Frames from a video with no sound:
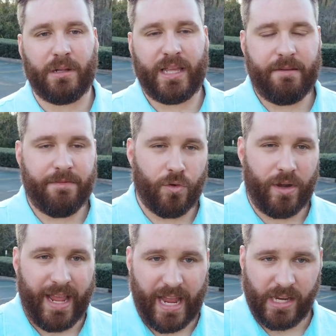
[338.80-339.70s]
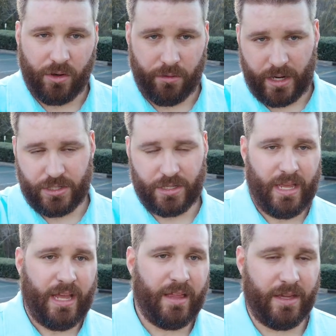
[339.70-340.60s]
Believe for an increase
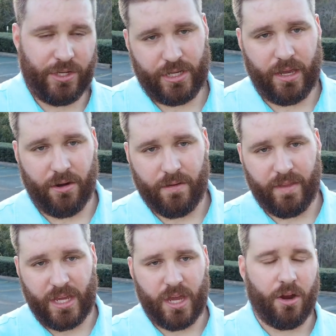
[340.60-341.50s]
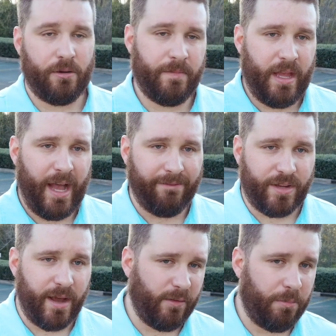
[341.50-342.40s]
this year, the year
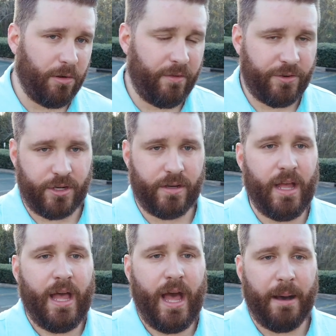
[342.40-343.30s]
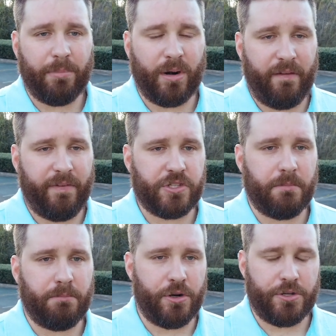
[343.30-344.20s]
of double portion uh,
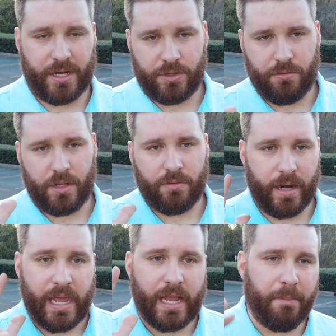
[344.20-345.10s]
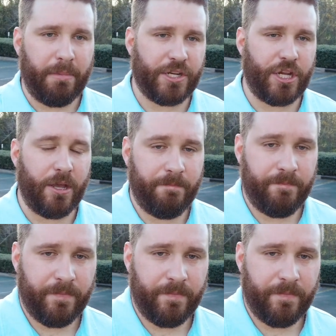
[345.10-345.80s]
prophets emerging twenty twenty. God bless you.